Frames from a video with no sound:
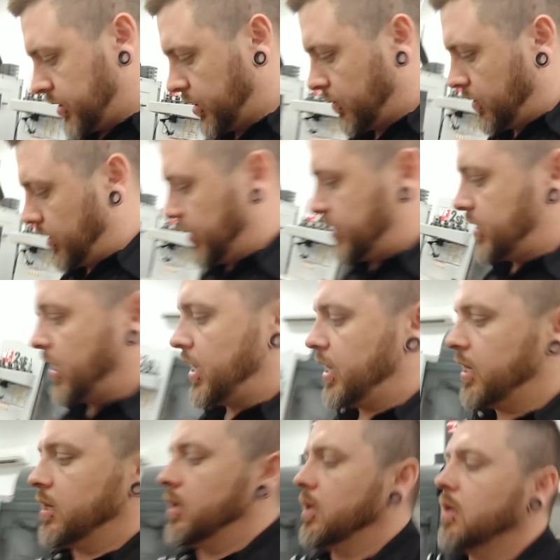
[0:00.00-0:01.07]
and they're really
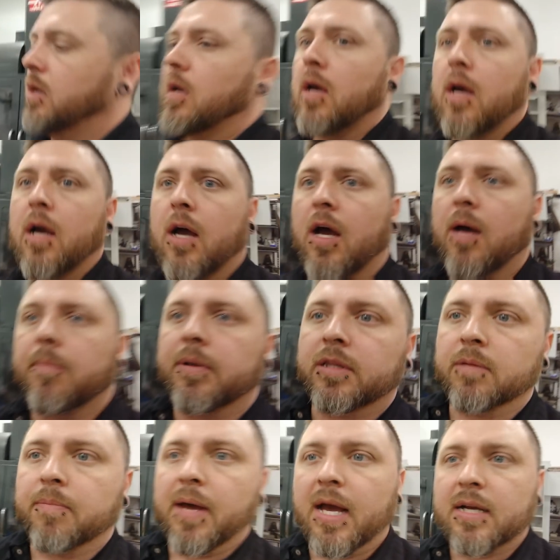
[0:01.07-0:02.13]
tight, uh, but
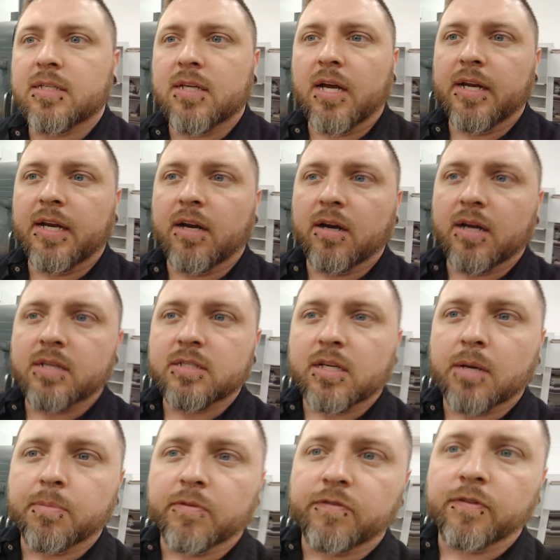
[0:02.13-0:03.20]
the backside here has a
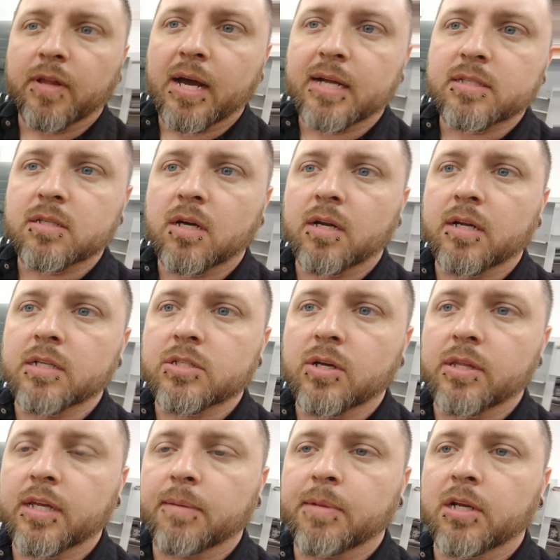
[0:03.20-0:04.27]
couple flats on it. So
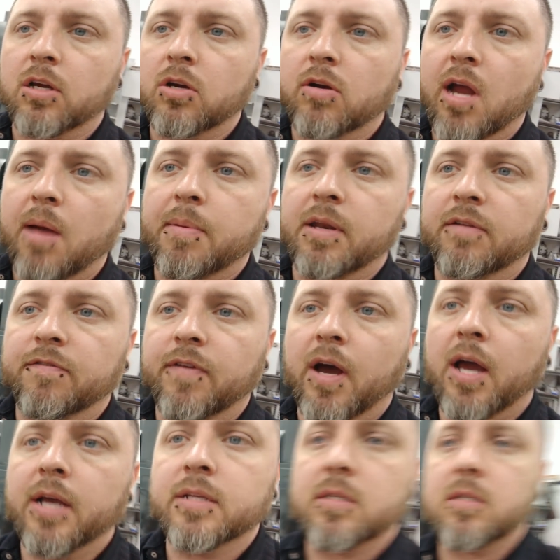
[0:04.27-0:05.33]
I think I'm gonna go grab it in a
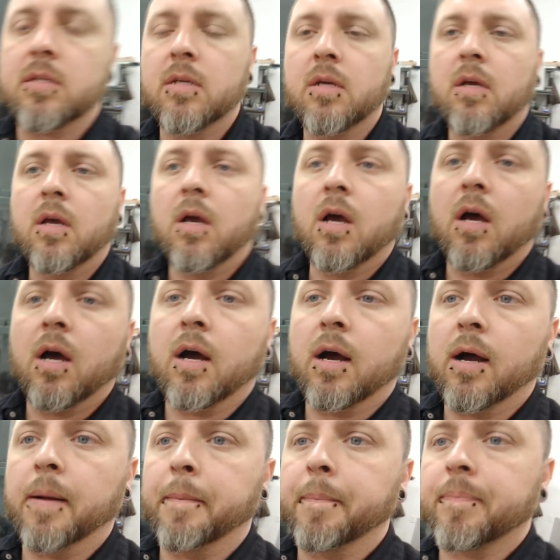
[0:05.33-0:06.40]
vise
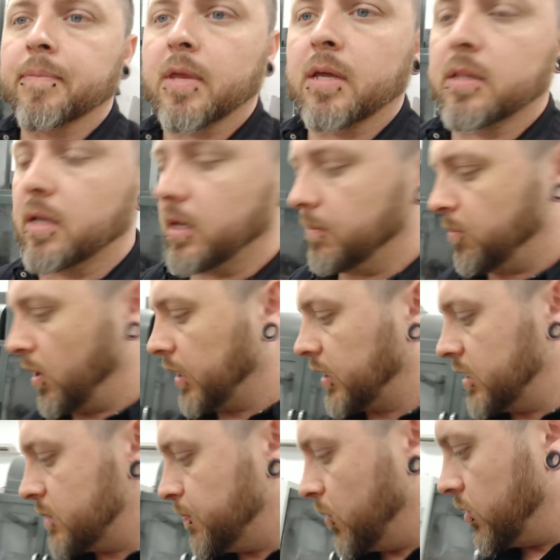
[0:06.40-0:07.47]
um, and then break
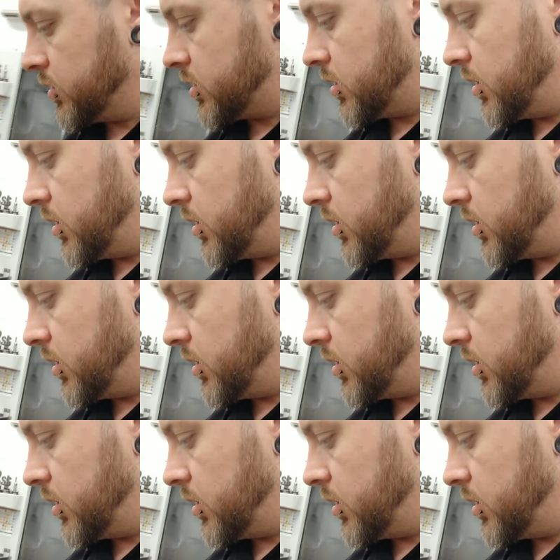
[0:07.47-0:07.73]
these bolts